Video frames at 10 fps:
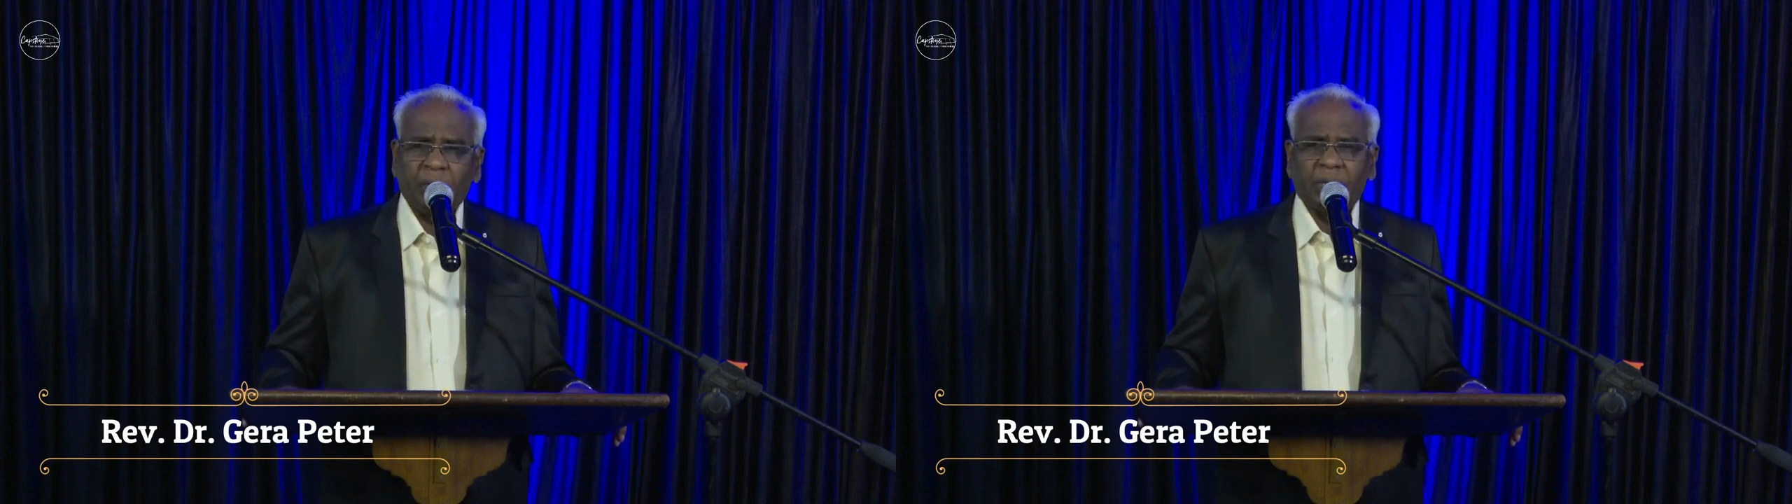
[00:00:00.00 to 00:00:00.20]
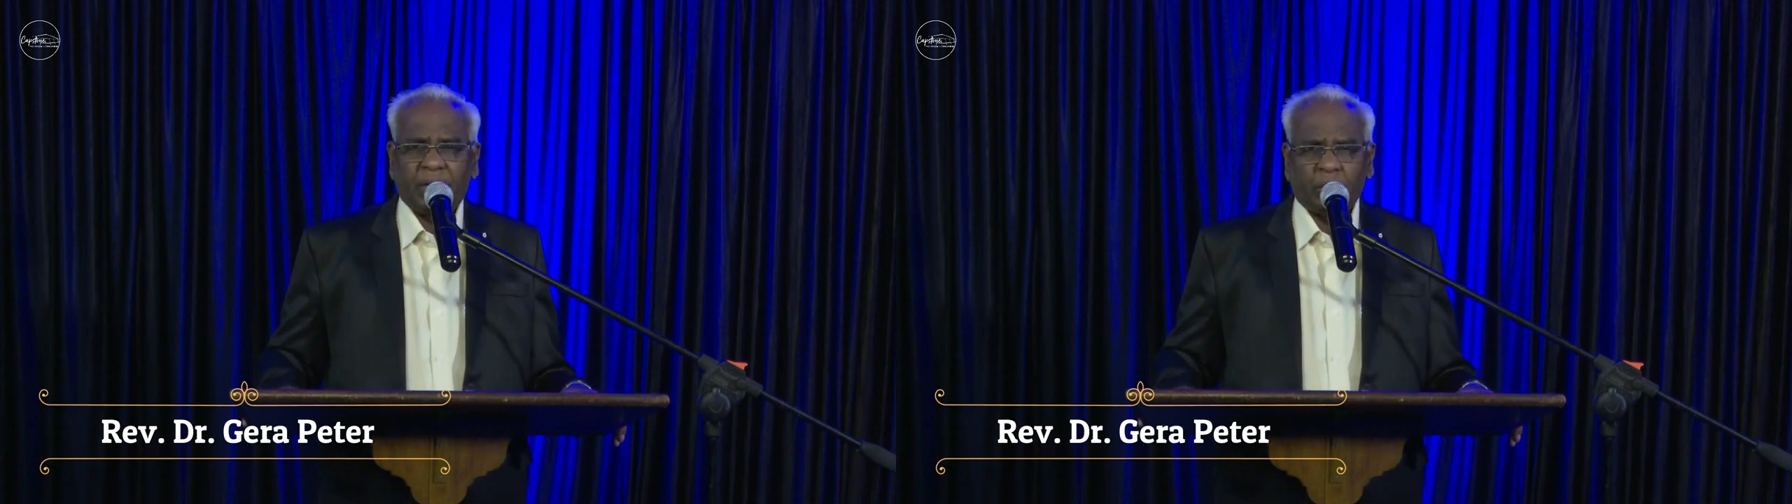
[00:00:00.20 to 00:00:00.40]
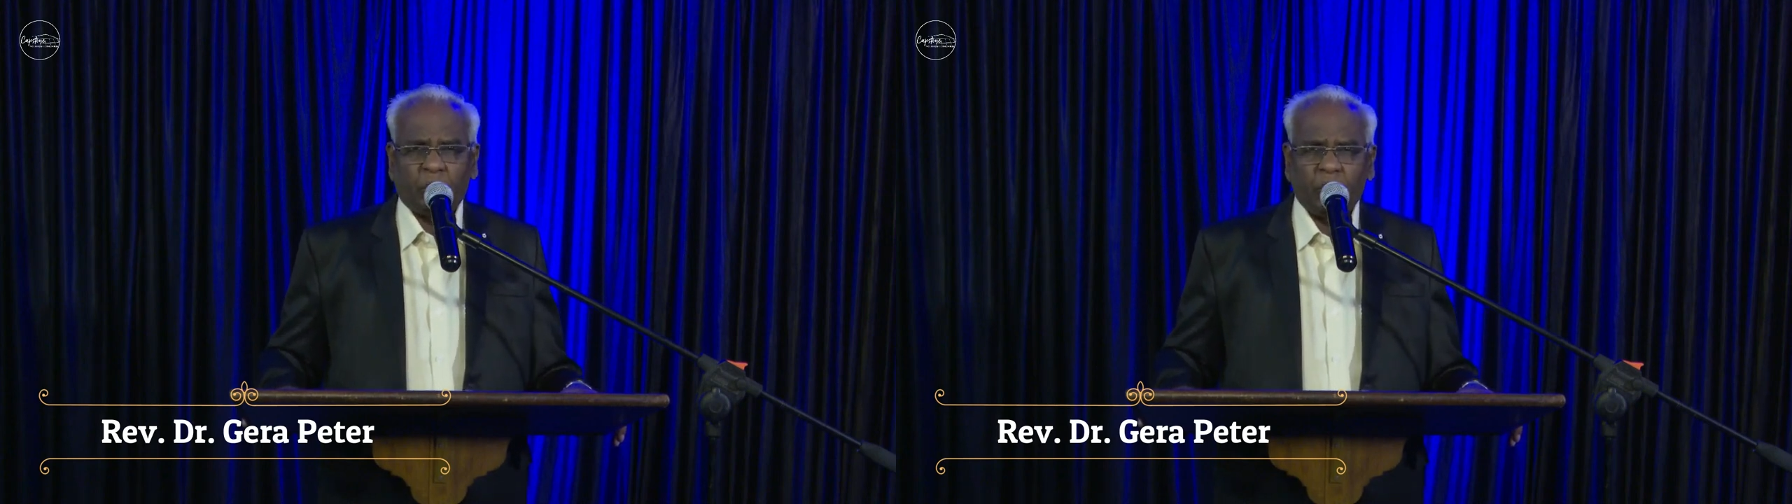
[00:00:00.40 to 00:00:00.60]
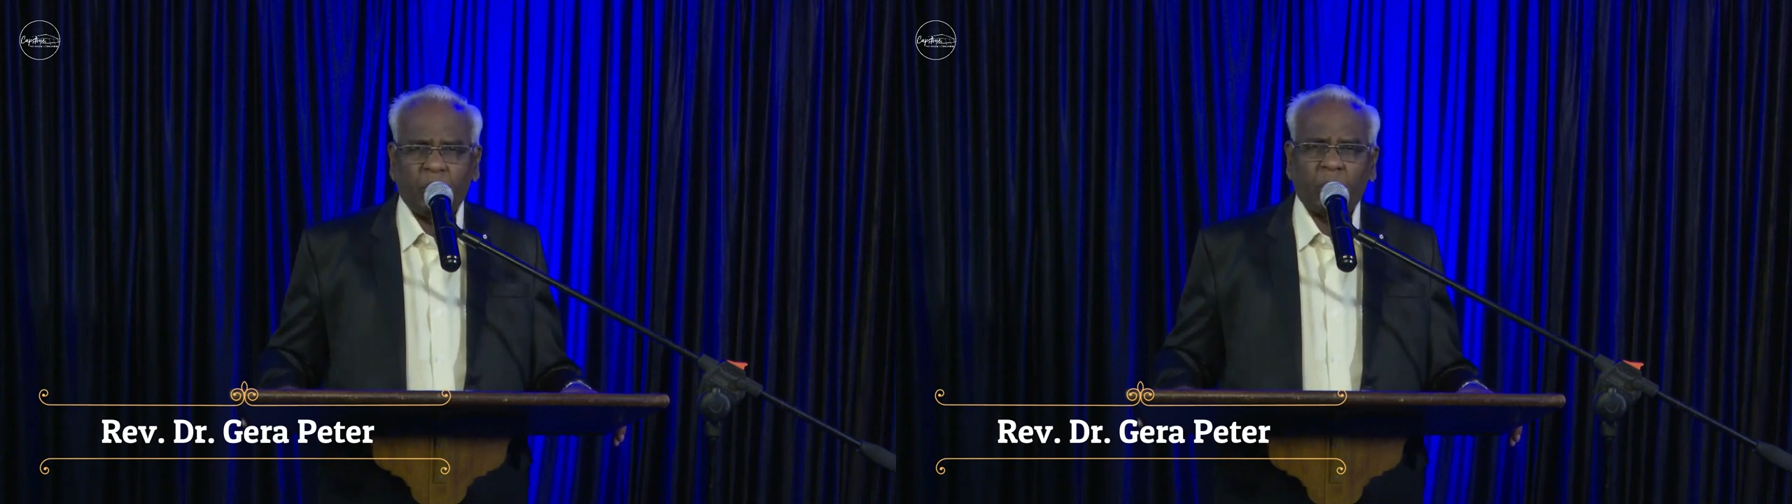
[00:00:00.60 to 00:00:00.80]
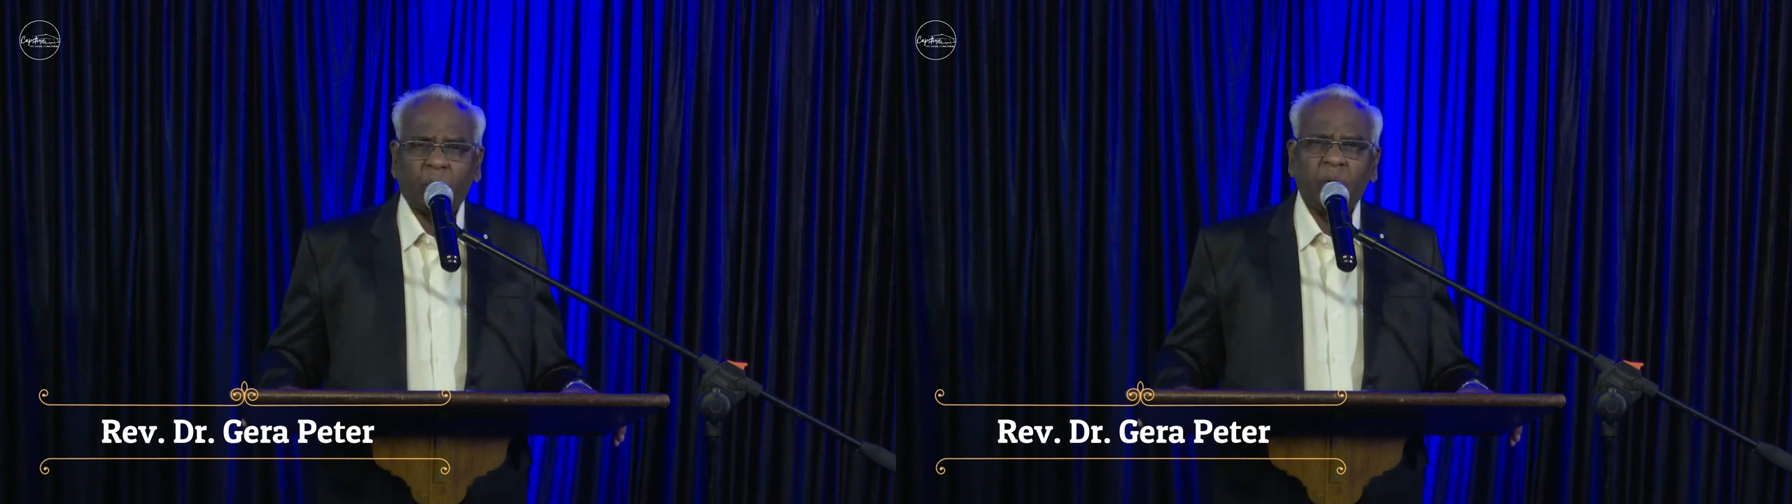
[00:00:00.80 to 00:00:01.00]
in their
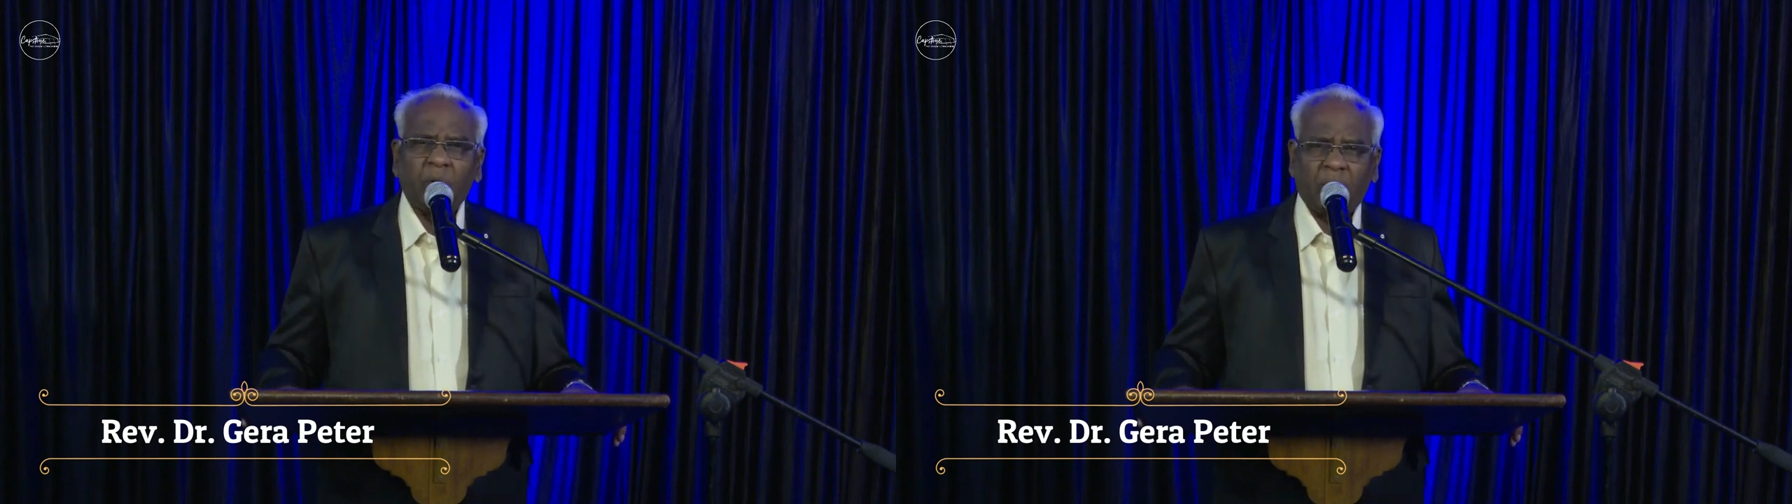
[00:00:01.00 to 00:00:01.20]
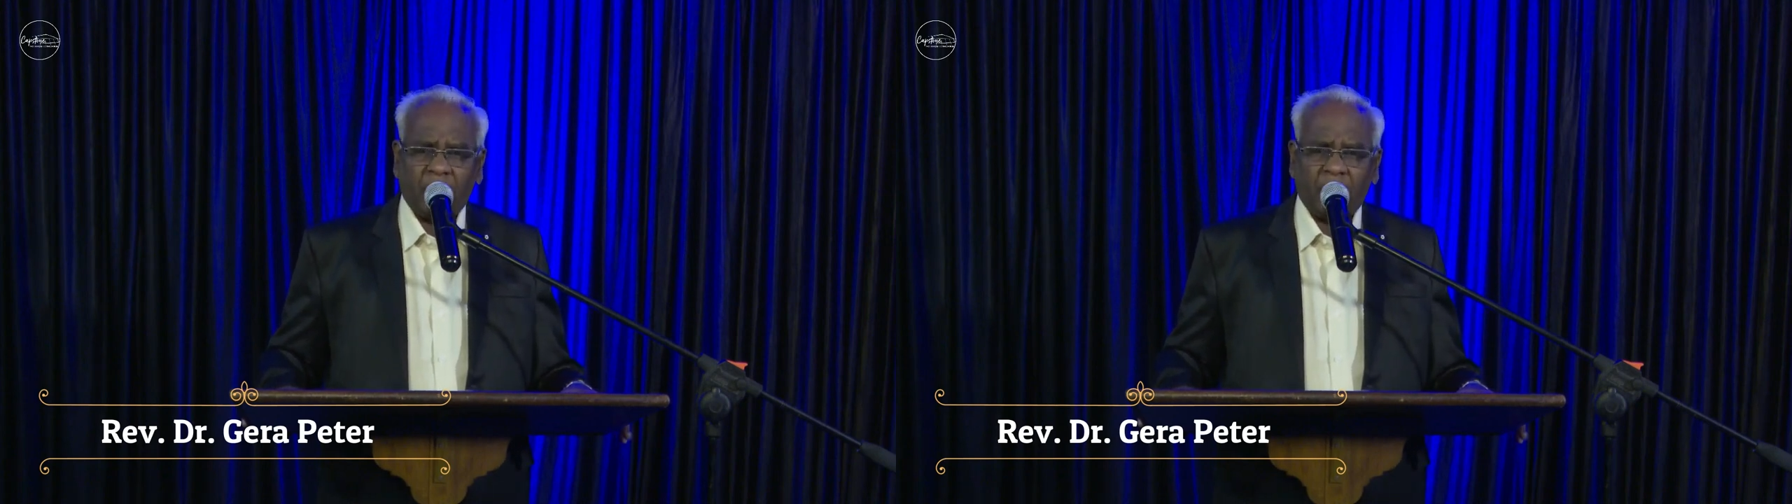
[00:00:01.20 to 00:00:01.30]
own